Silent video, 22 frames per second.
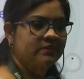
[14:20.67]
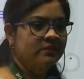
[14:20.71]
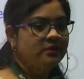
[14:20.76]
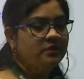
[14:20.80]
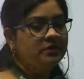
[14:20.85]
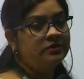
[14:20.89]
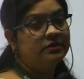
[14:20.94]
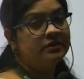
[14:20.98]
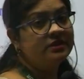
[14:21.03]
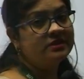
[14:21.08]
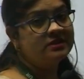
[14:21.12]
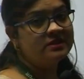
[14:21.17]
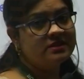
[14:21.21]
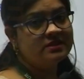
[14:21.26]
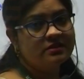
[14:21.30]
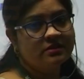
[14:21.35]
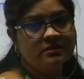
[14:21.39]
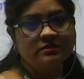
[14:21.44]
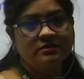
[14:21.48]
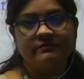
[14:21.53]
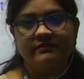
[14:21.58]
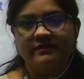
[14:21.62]
So this is
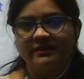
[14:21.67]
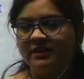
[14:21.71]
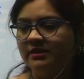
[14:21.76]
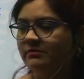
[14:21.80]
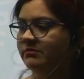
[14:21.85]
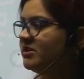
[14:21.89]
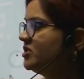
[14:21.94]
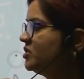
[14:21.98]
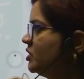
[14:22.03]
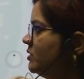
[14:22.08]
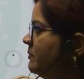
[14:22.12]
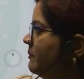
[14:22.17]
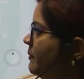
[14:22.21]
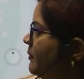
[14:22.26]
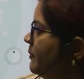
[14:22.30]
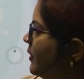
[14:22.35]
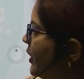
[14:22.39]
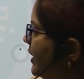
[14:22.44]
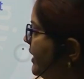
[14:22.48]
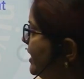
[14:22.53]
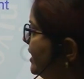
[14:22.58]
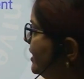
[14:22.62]
also very much
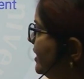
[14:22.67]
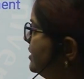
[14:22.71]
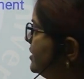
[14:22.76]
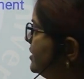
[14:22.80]
important